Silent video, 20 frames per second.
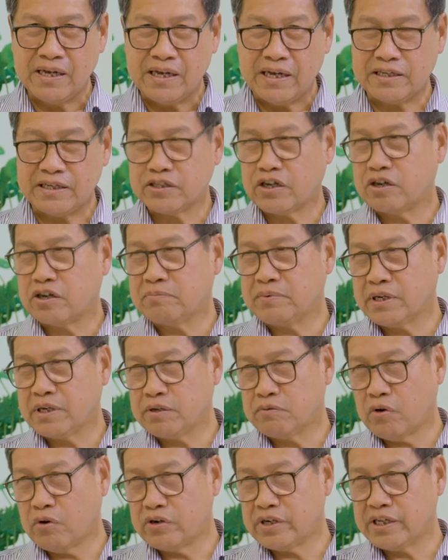it's going to be
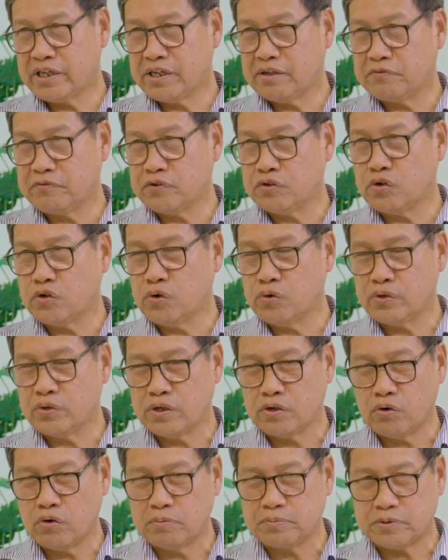rewarding if you know
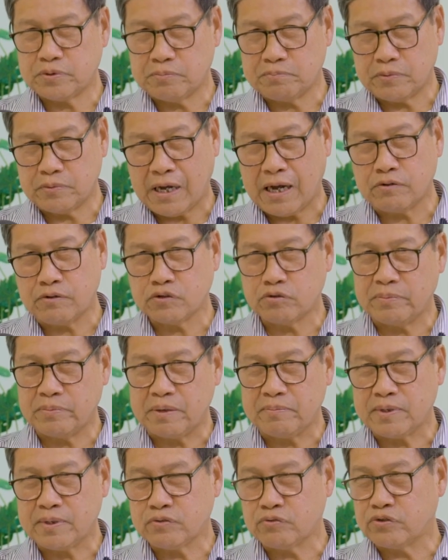the ropes on how to be
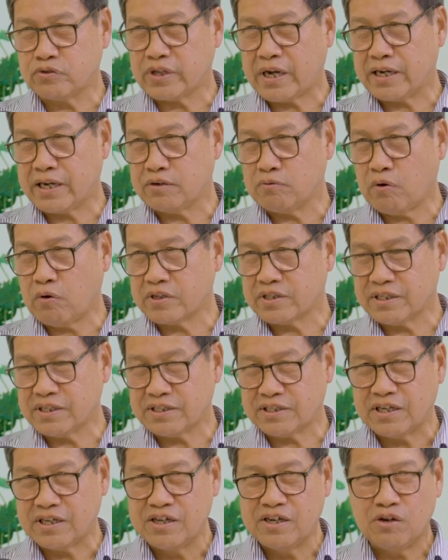able to tread the
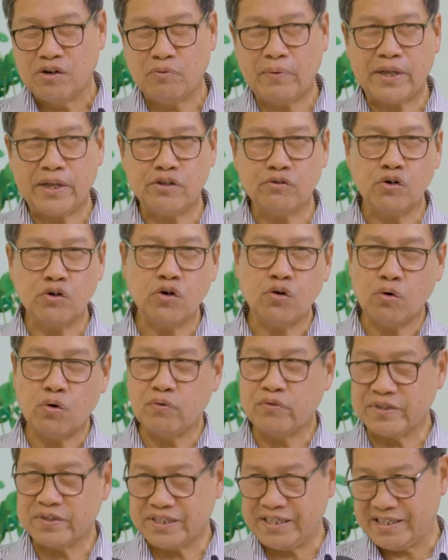waters when you go
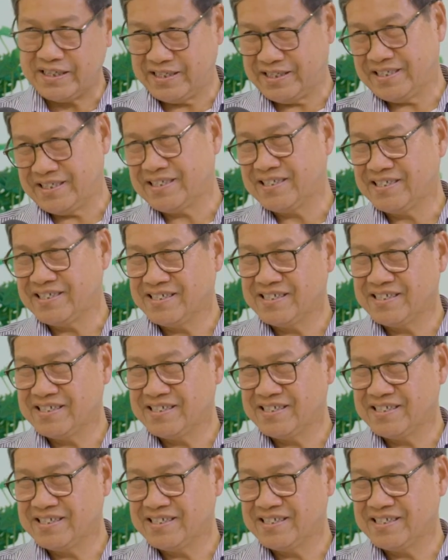overseas.